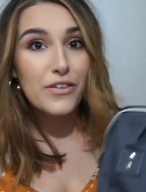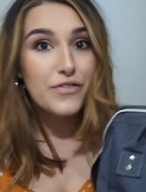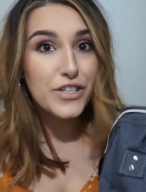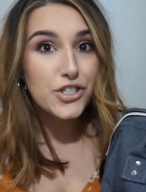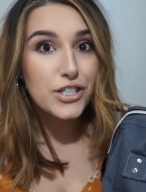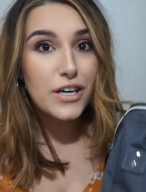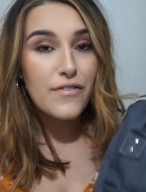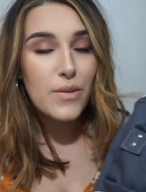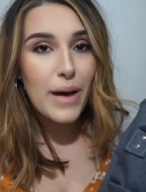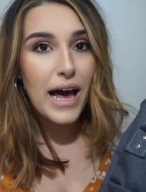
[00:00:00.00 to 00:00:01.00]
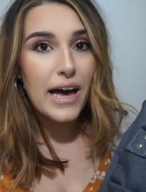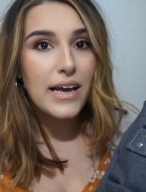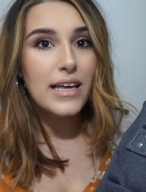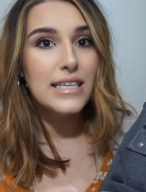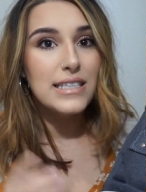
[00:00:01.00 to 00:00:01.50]
feature of the
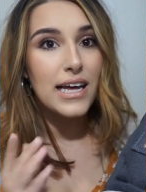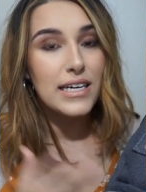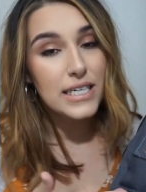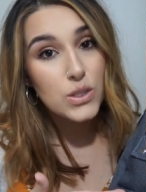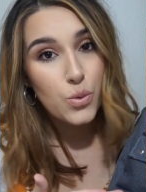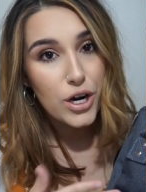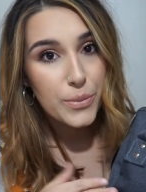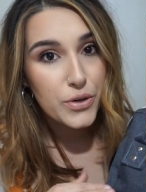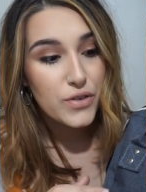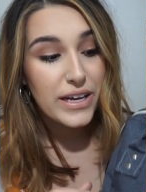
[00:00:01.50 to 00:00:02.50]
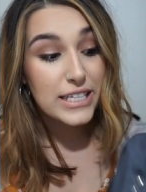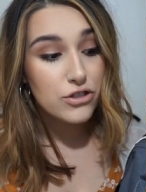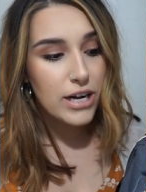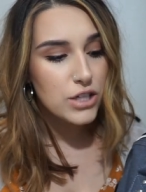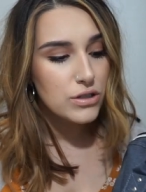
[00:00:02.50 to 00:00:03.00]
bag is that it is waterproof and
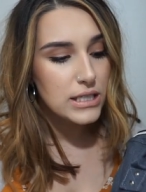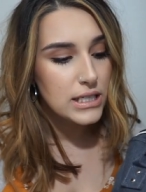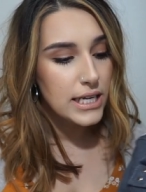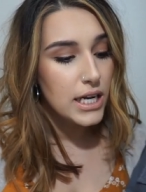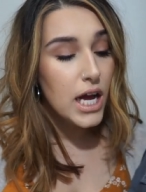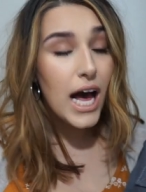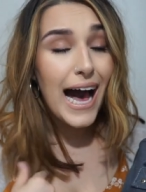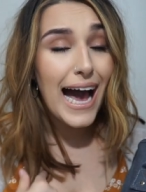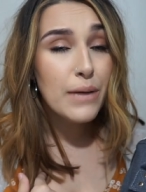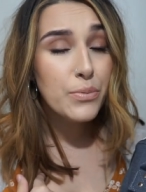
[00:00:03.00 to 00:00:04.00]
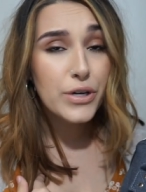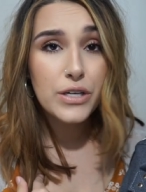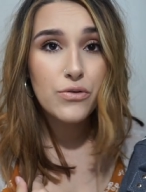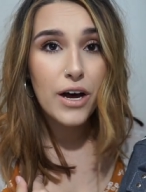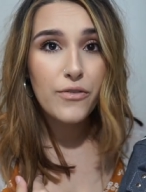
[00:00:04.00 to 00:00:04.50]
scratch resistant. I'm pretty
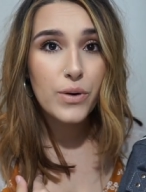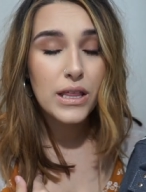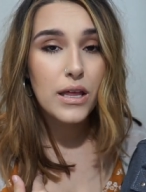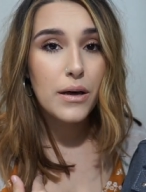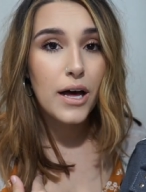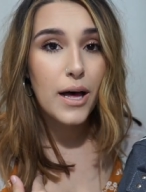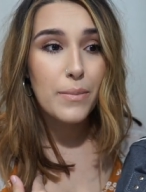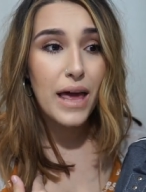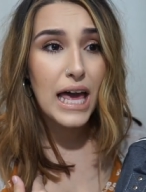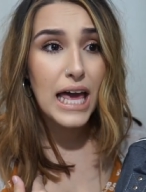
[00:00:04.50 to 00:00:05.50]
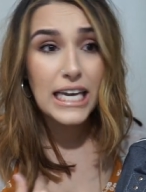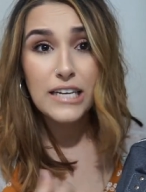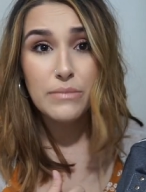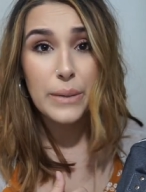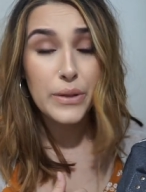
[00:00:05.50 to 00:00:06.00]
rough with um, any
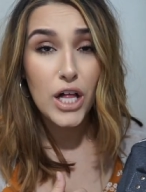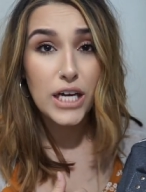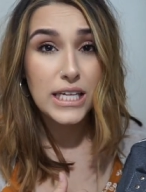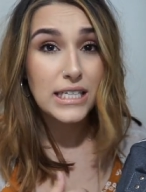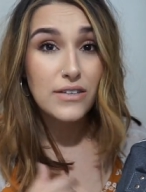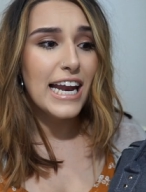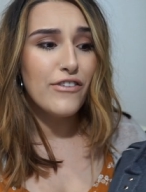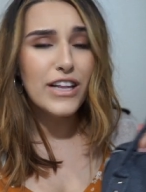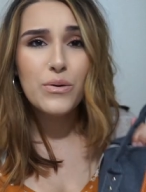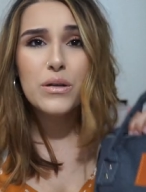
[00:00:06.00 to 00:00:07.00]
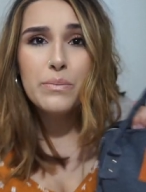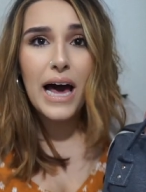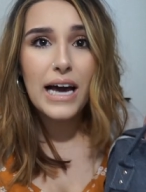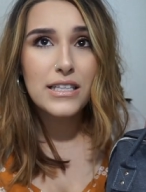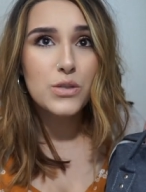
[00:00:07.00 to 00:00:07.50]
of my belongings. And I feel like with
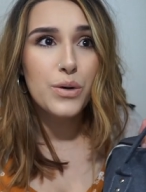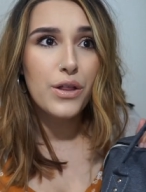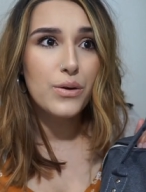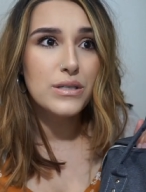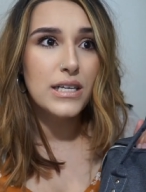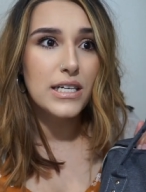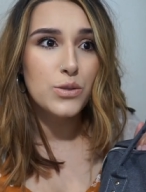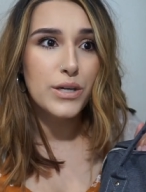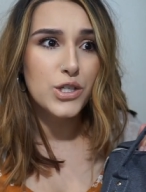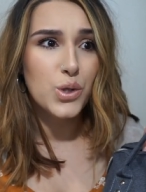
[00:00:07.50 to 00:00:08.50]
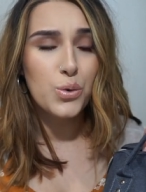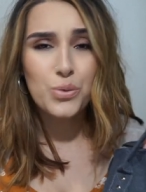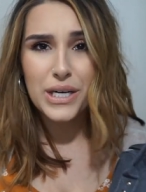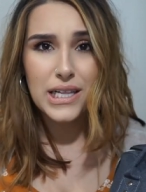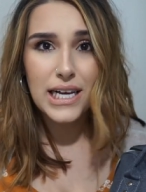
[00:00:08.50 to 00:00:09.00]
bags, it's one of those things where you don't
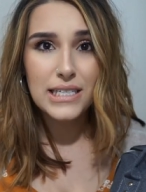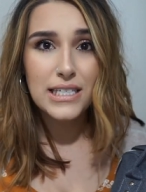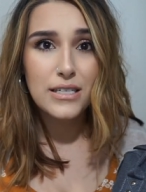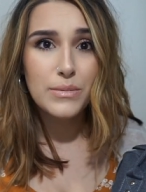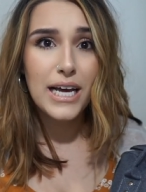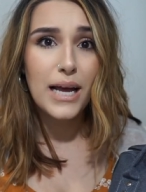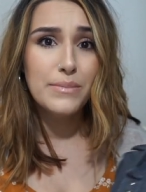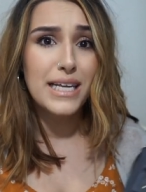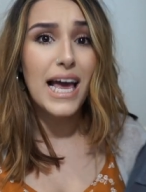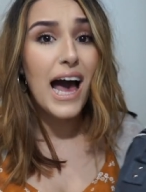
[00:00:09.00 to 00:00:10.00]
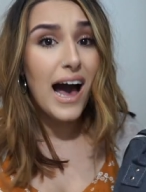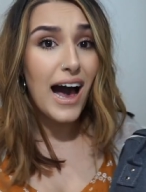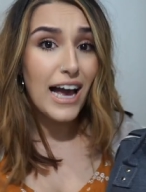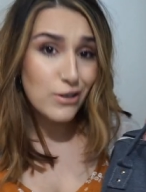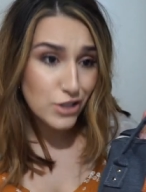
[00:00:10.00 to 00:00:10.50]
realize it sometimes. Like
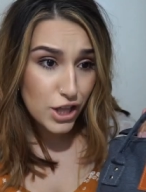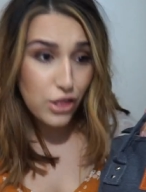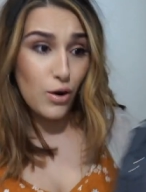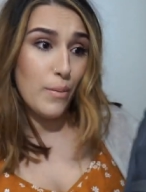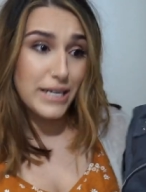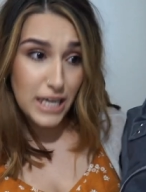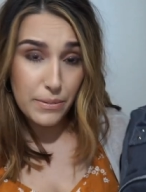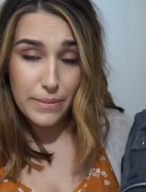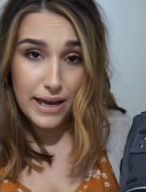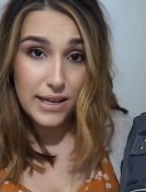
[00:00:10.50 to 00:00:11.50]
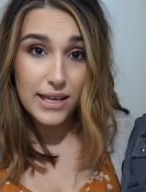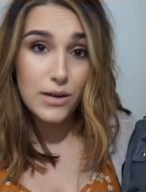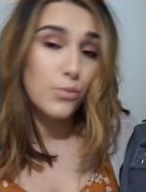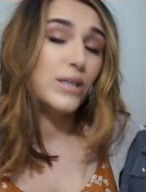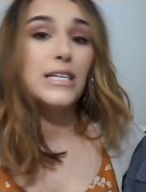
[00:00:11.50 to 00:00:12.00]
I usually throw my diaper bag
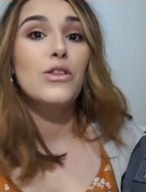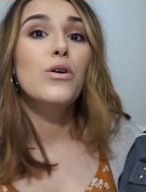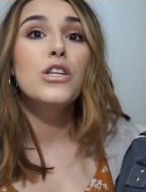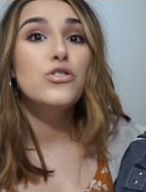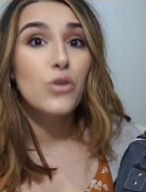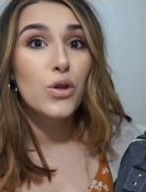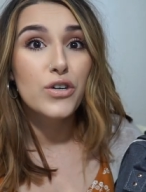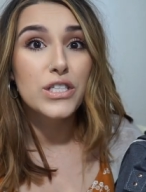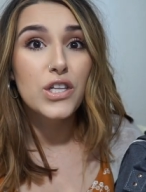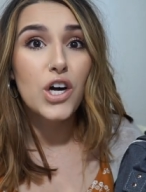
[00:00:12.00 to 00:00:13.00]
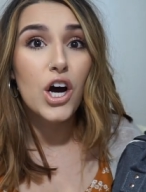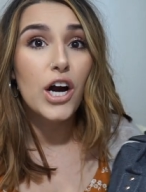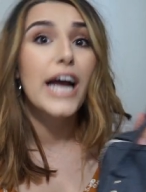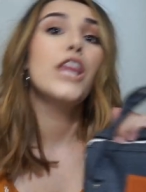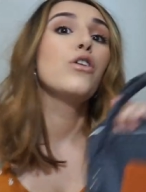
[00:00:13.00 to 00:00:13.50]
in. Once I throw the stroller into the car,
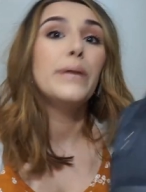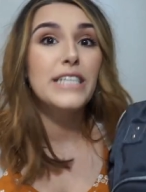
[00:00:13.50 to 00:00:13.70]
I throw my